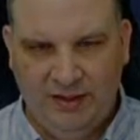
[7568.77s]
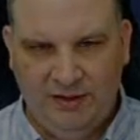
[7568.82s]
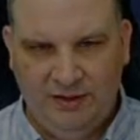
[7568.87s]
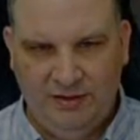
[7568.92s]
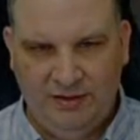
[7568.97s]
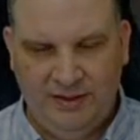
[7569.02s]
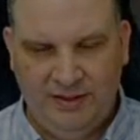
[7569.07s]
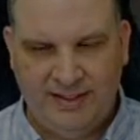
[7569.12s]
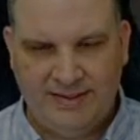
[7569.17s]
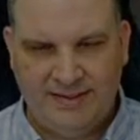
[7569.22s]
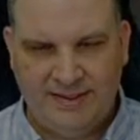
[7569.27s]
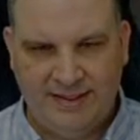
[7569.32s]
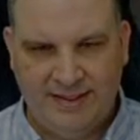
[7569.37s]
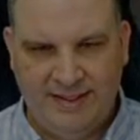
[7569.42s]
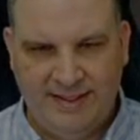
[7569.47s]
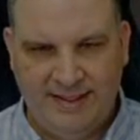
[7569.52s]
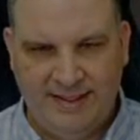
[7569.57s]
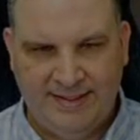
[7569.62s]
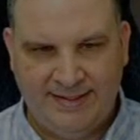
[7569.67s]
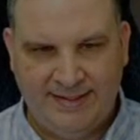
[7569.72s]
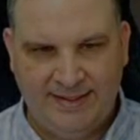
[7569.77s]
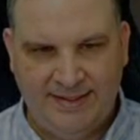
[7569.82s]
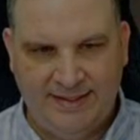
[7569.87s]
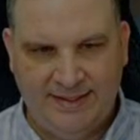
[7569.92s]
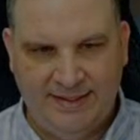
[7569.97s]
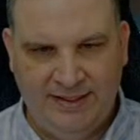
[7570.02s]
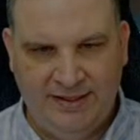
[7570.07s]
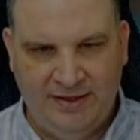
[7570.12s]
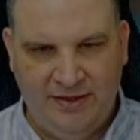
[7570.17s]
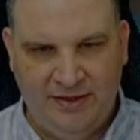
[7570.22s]
Let's get
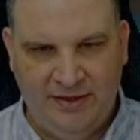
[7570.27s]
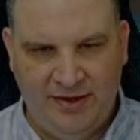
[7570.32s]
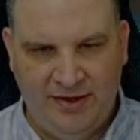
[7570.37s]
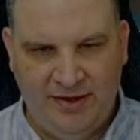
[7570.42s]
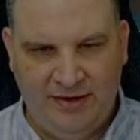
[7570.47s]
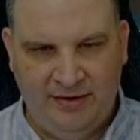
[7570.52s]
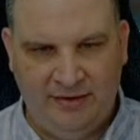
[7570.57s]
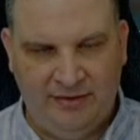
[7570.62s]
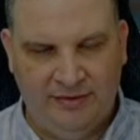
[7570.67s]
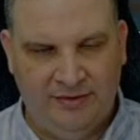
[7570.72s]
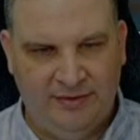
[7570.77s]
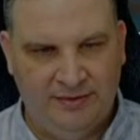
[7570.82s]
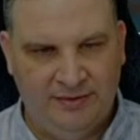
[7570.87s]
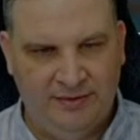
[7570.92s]
in there.